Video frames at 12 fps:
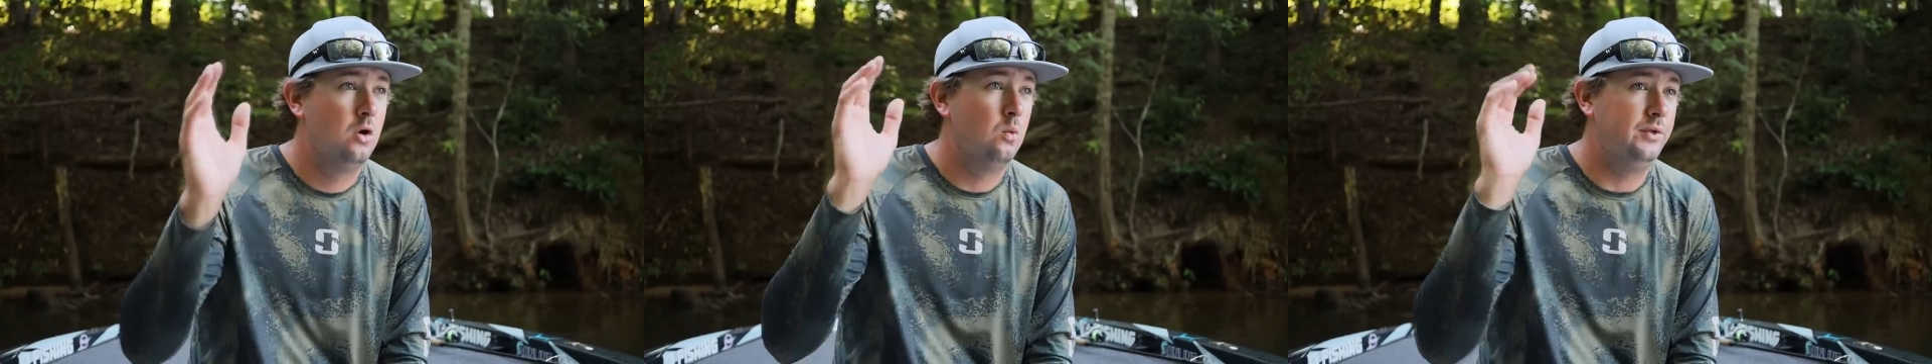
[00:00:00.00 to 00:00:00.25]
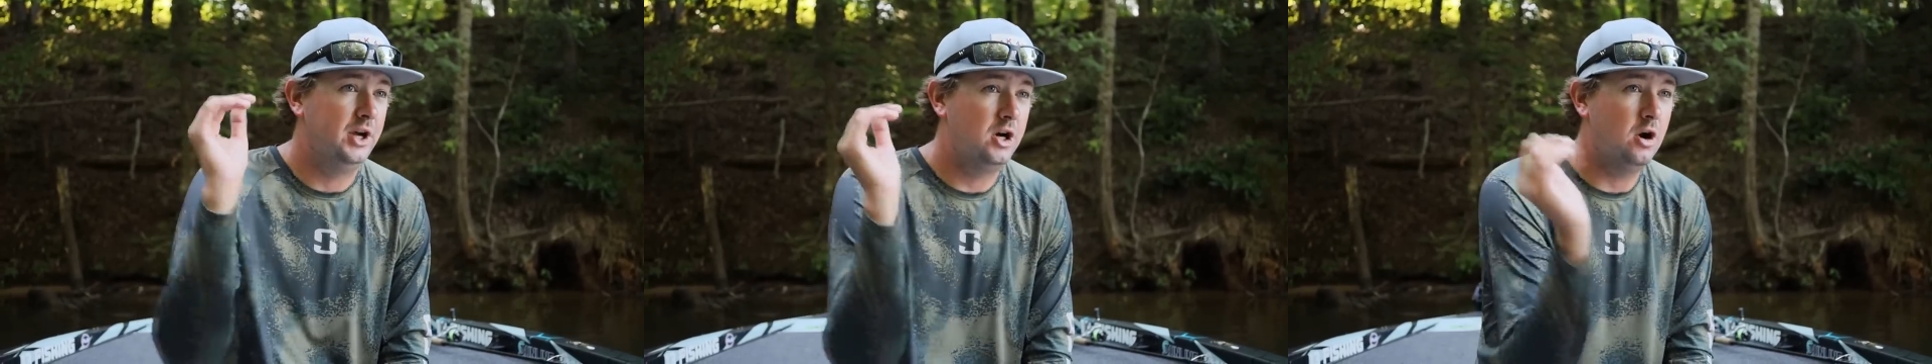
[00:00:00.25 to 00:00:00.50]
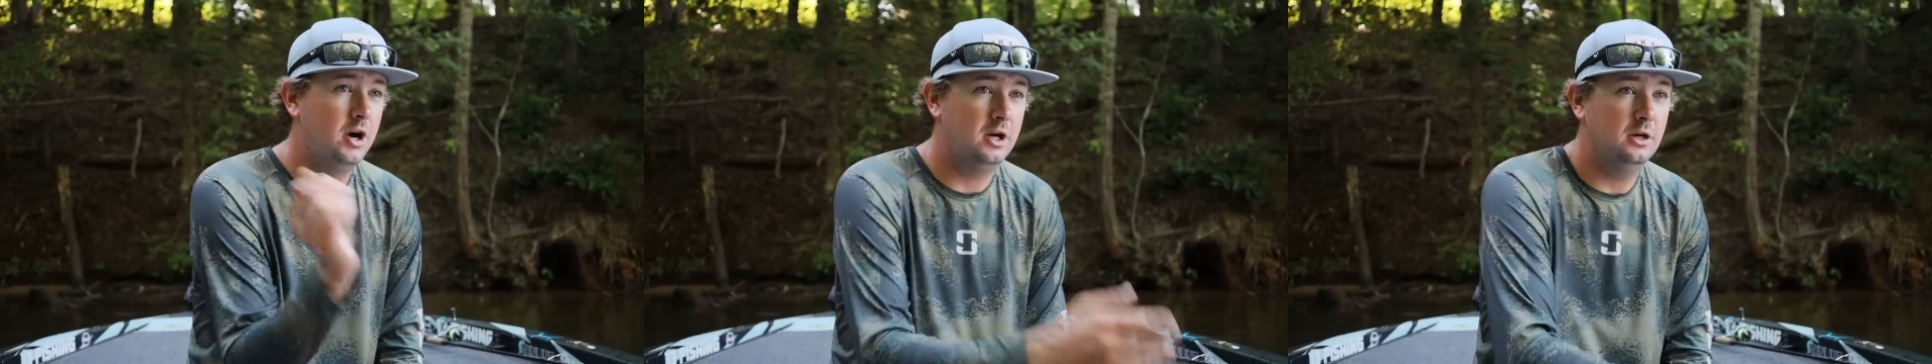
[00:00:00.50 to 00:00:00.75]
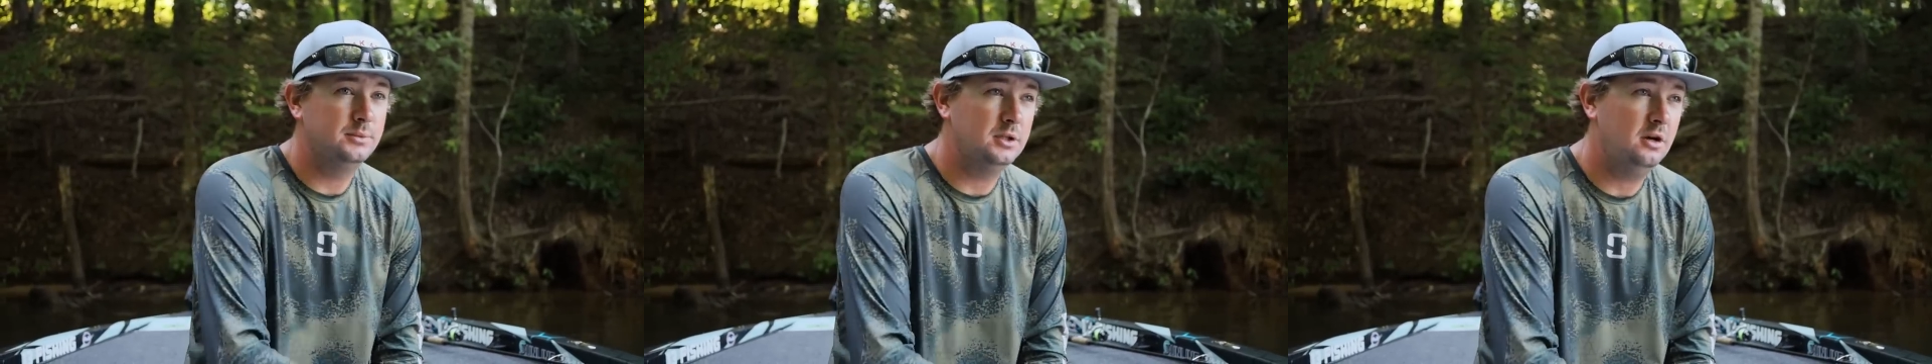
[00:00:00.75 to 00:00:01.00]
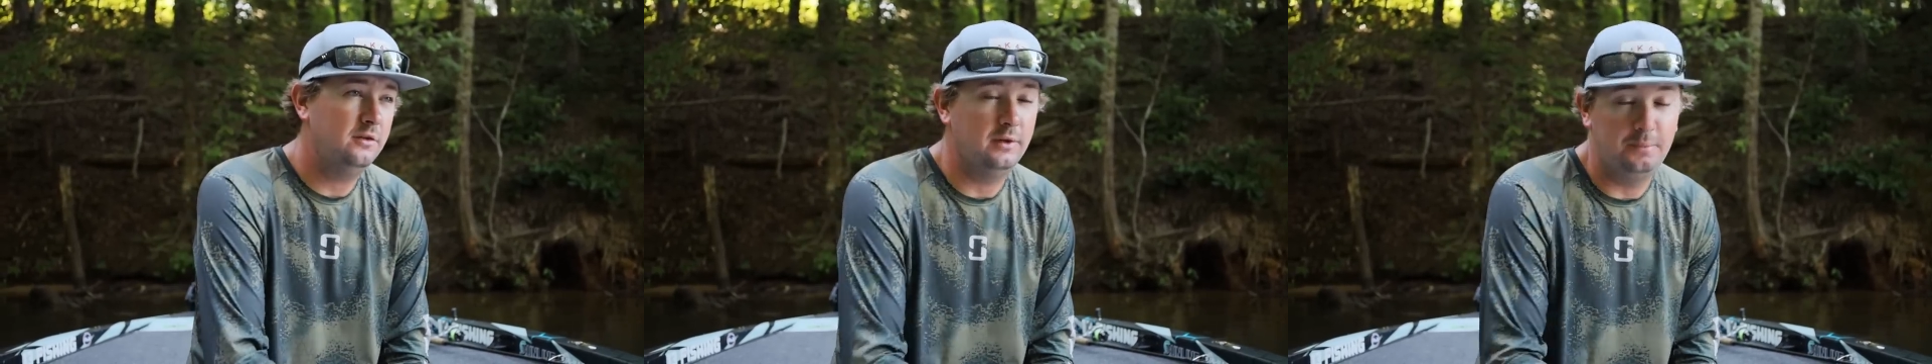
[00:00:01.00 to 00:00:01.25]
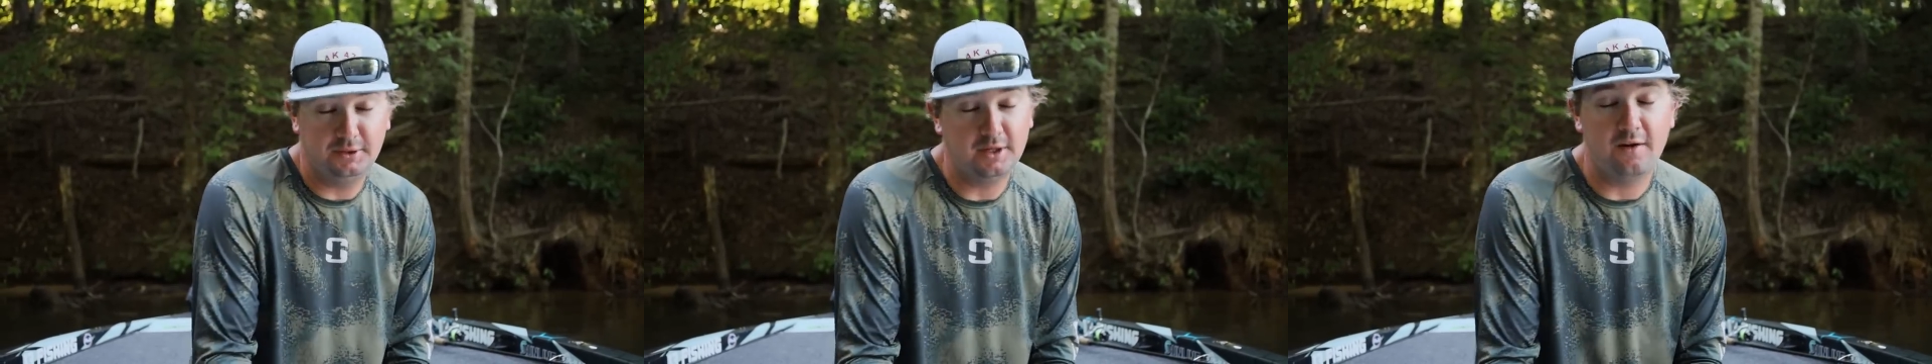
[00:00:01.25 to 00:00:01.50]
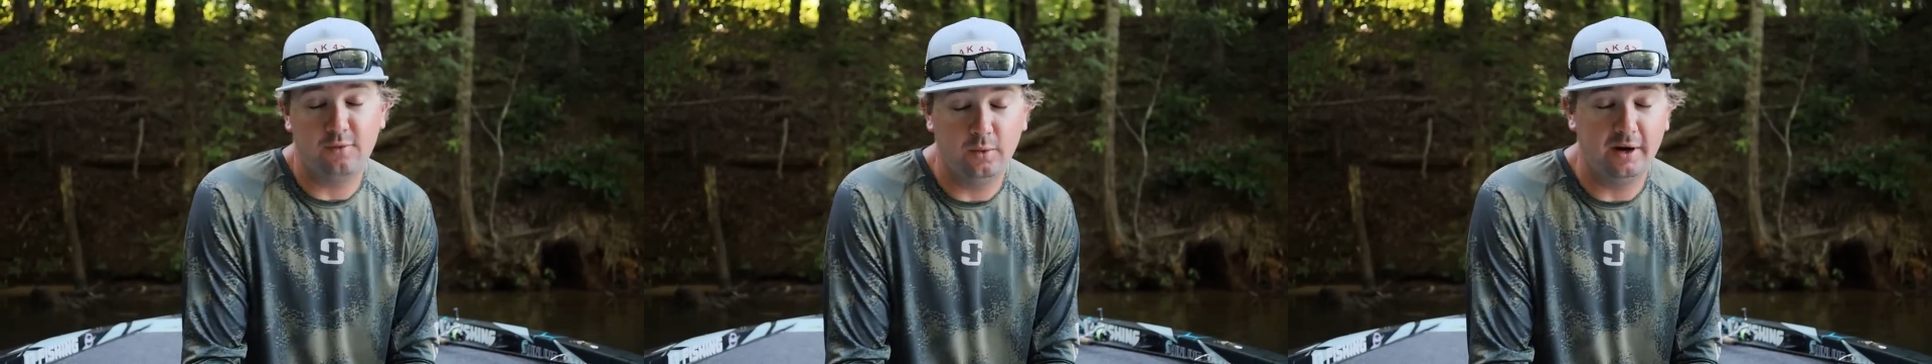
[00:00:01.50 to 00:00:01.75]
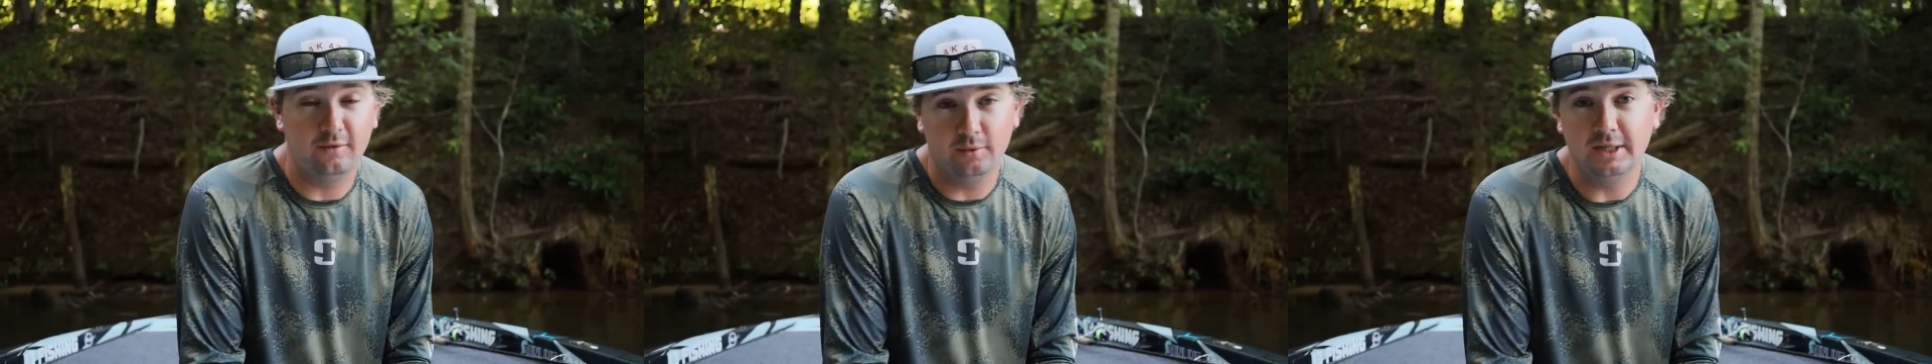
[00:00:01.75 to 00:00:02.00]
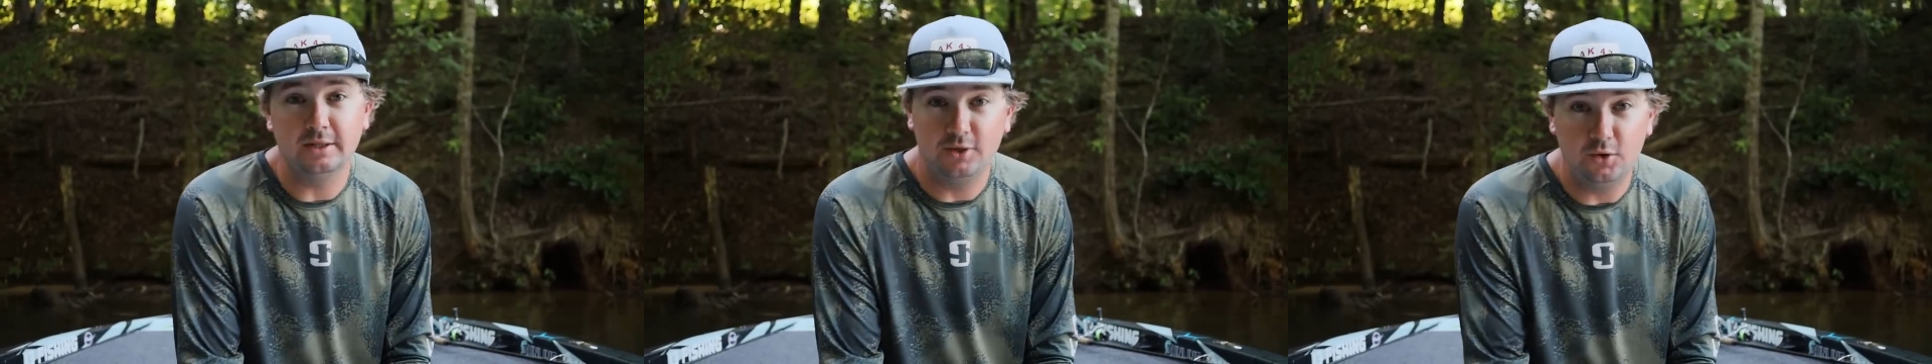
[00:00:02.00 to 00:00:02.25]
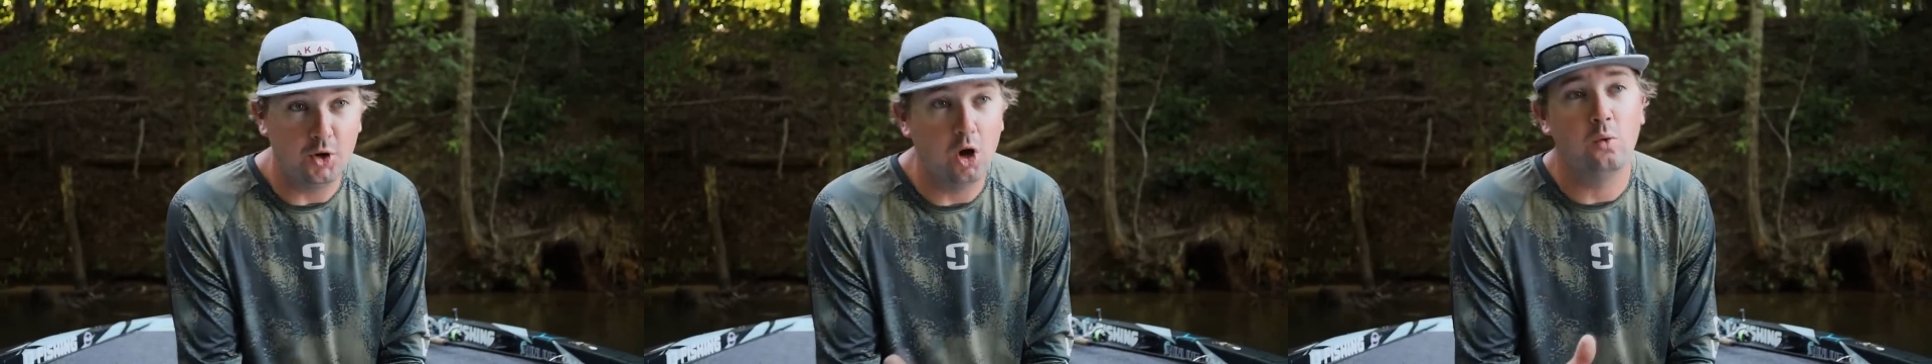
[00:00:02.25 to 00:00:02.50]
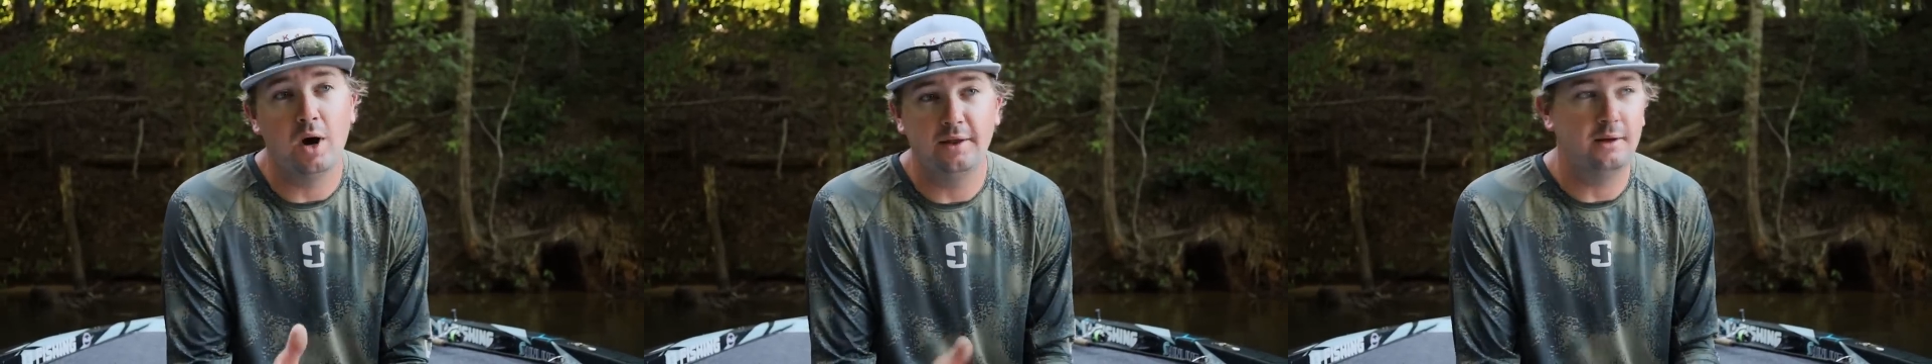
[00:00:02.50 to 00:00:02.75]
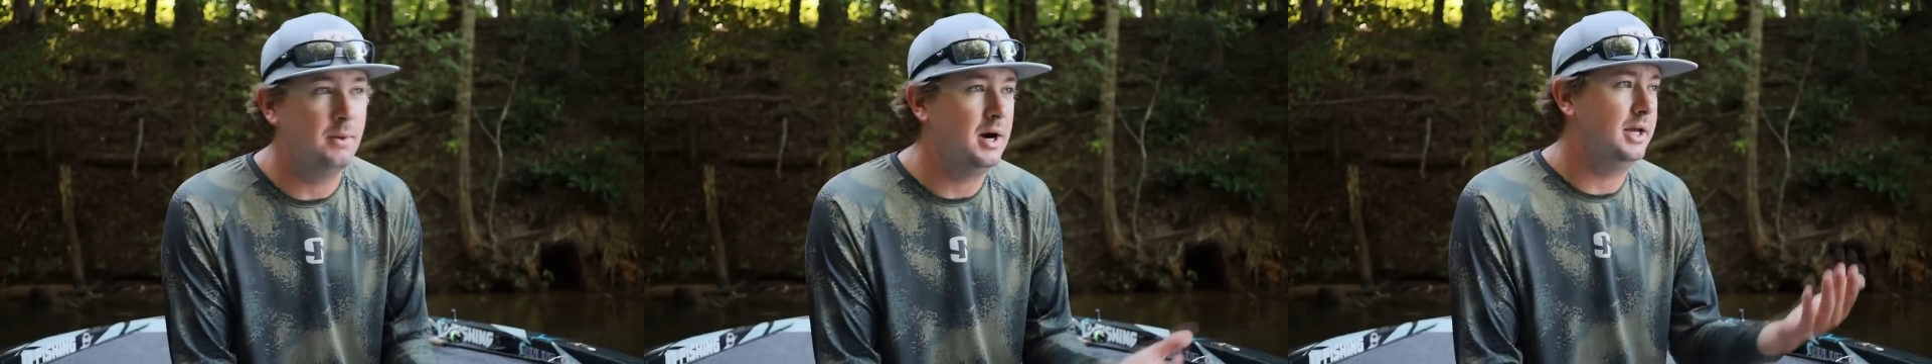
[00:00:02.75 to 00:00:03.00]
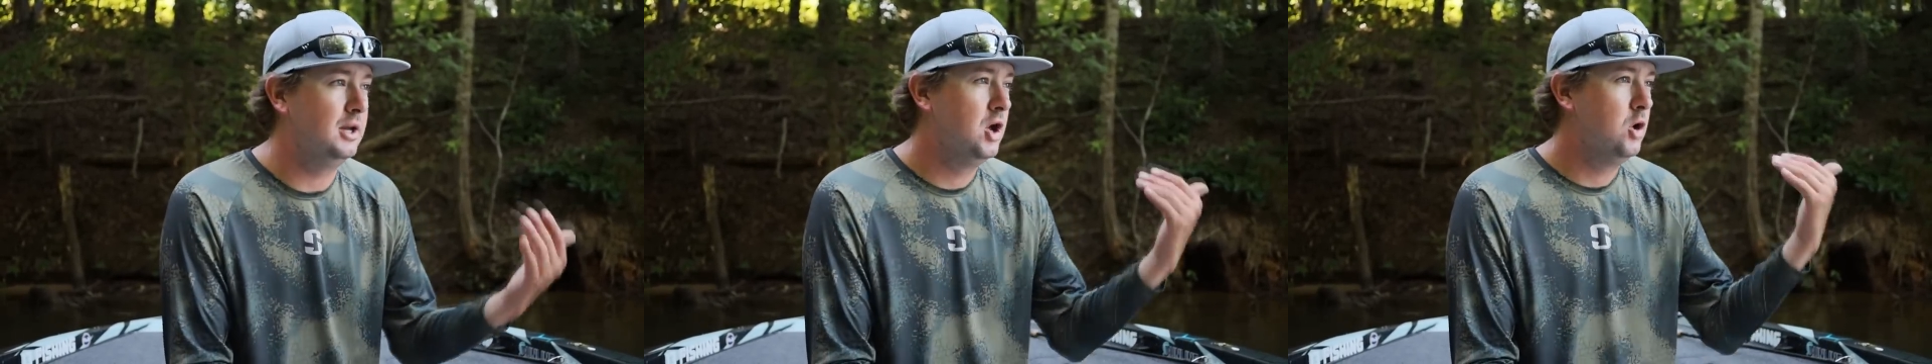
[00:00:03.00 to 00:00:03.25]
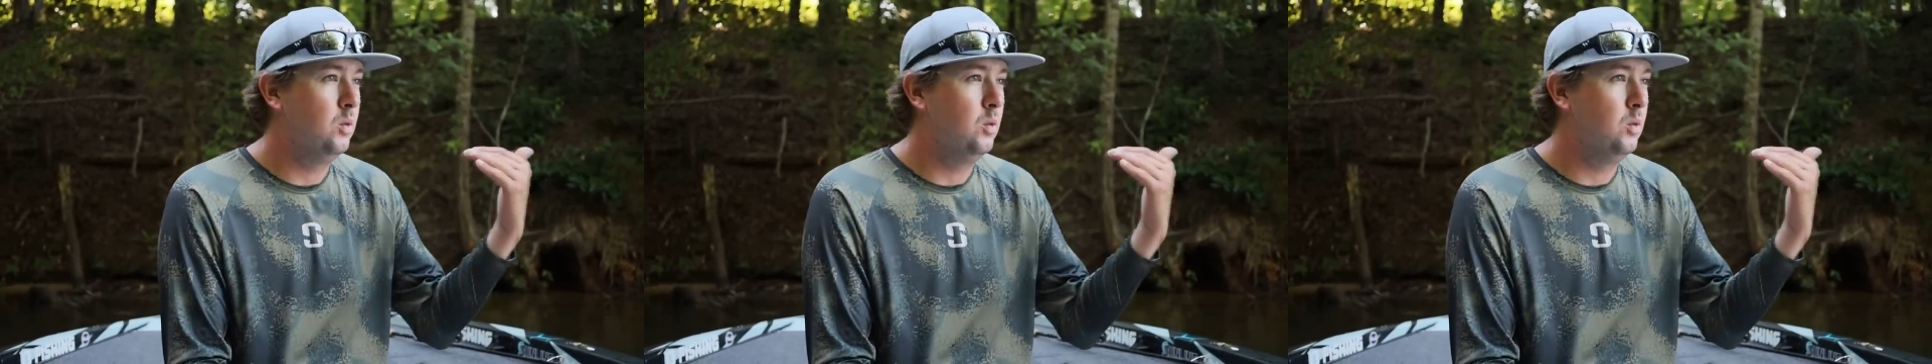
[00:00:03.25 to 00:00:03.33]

When the current comes off, I mean, it's not for whatever reason, you know why they bite.